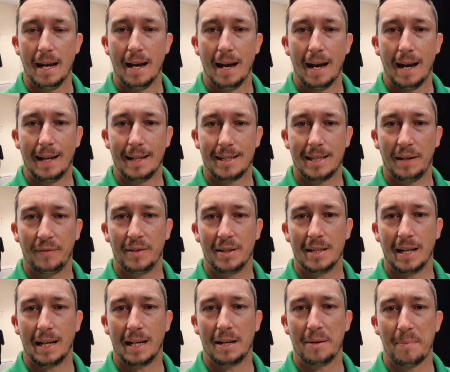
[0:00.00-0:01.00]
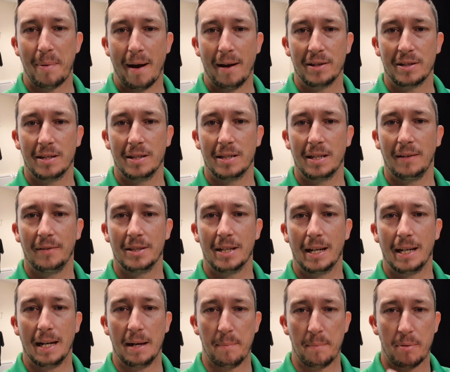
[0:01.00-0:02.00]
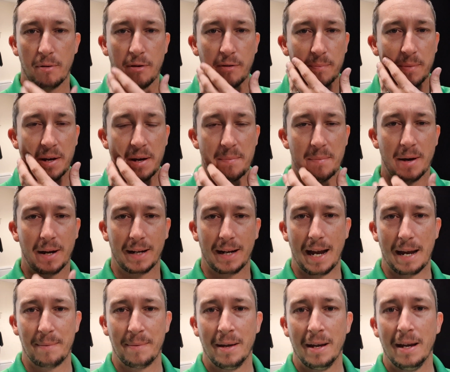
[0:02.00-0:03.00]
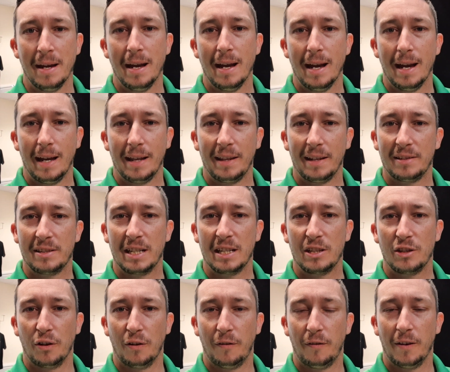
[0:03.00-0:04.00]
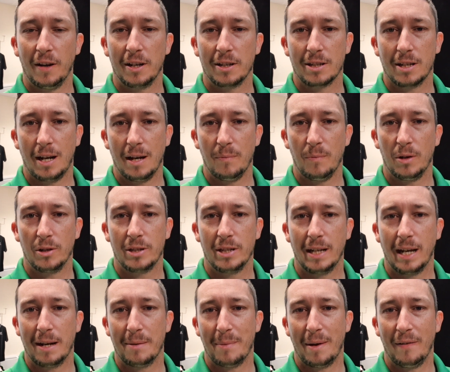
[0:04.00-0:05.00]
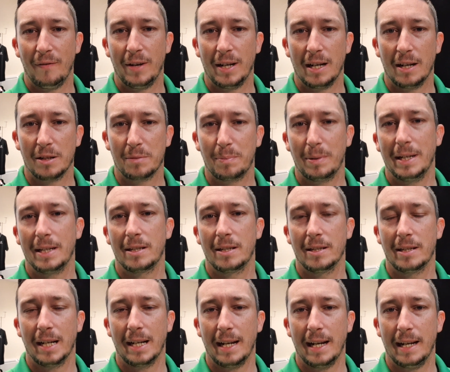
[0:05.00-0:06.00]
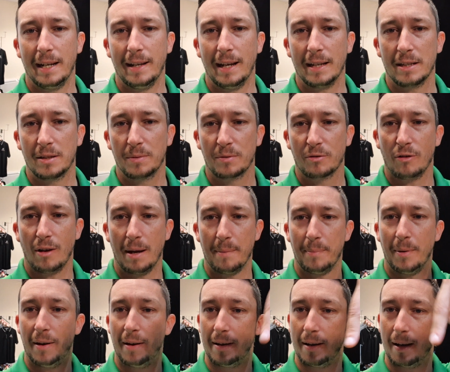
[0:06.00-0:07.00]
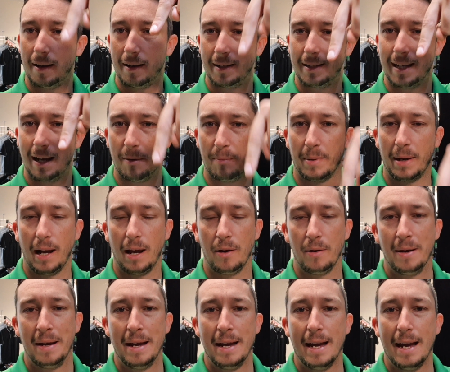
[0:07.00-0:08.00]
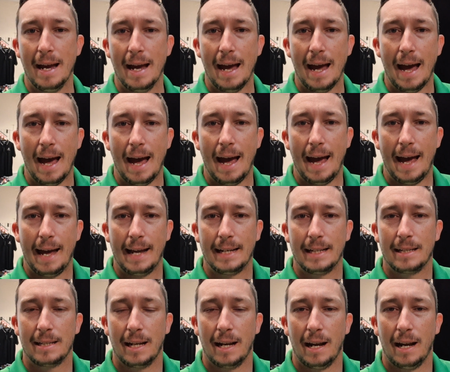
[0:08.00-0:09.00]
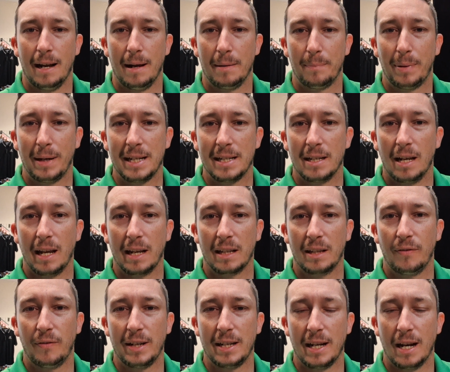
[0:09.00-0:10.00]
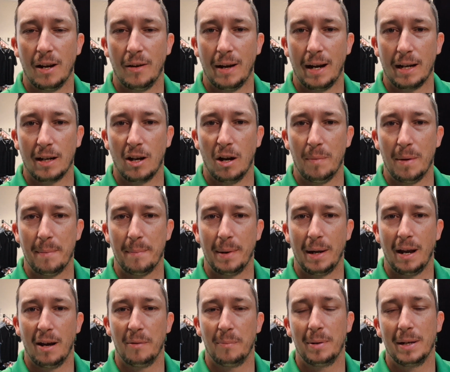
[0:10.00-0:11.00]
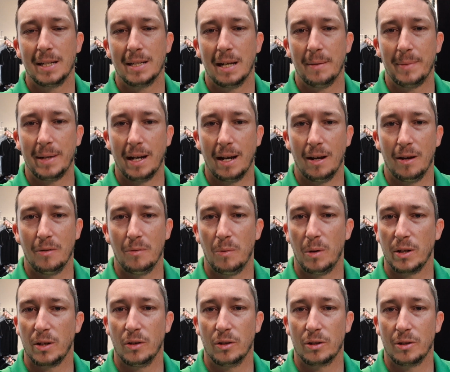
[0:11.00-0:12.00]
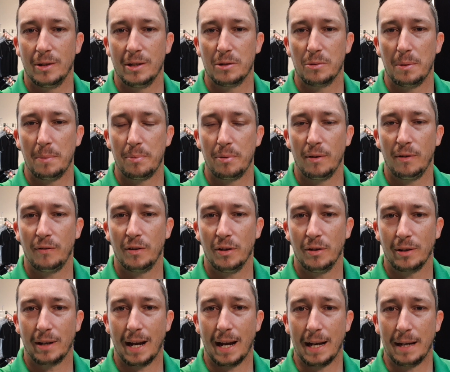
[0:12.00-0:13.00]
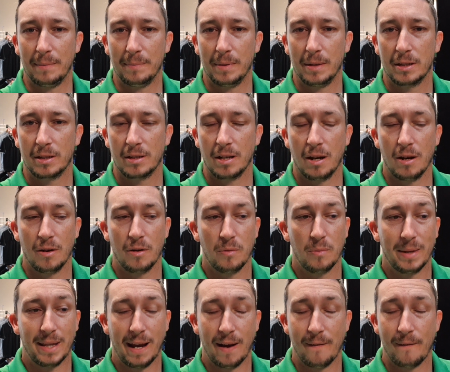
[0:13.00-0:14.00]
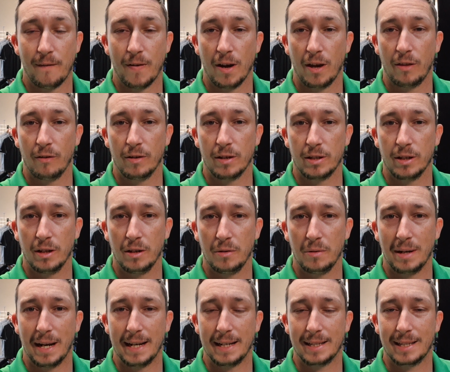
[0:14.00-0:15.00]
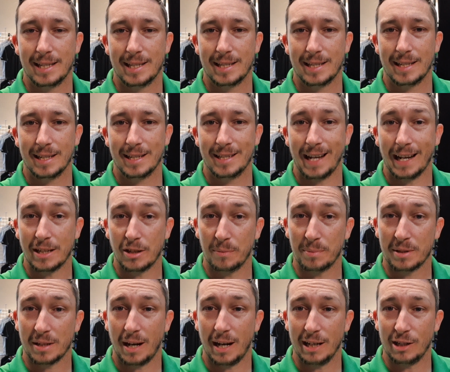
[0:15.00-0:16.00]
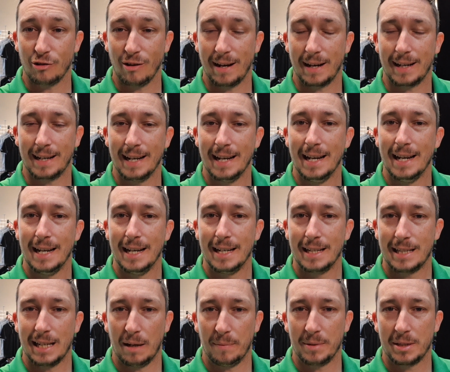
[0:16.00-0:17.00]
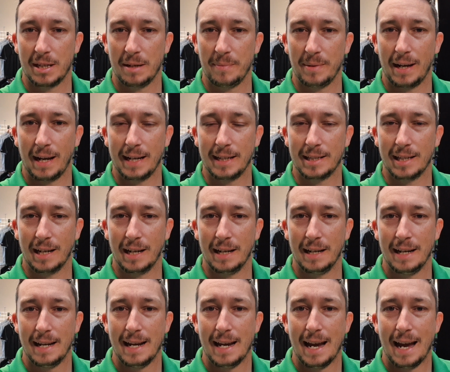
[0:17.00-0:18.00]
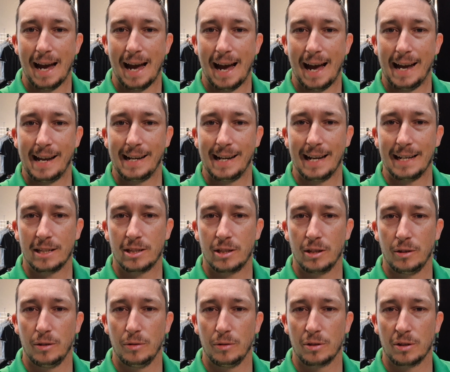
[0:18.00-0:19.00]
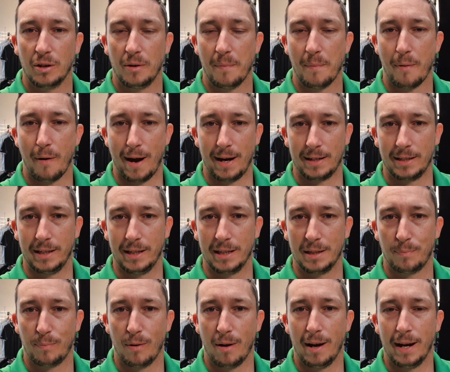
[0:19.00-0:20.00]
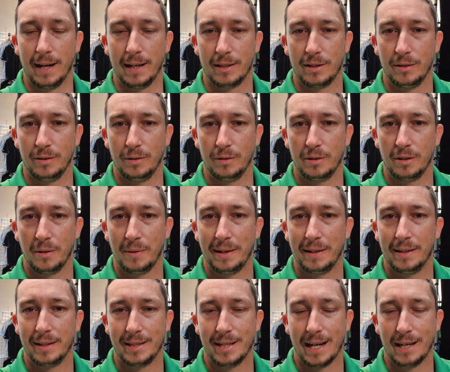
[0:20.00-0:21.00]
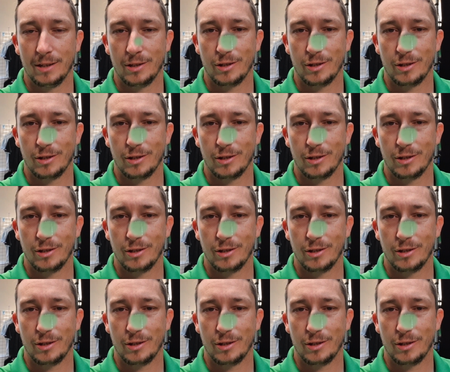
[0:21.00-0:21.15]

and see if there's any comparison, see if there's any improvement in my game. If this is your first time watching any of my videos, please consider hitting that subscribe button down below. And please like the video and comment below. Please let me know what you're doing to improve your game. So without further ado, let's set up SkyTrack, set up the simulator, and let's do some practice prior to doing the 10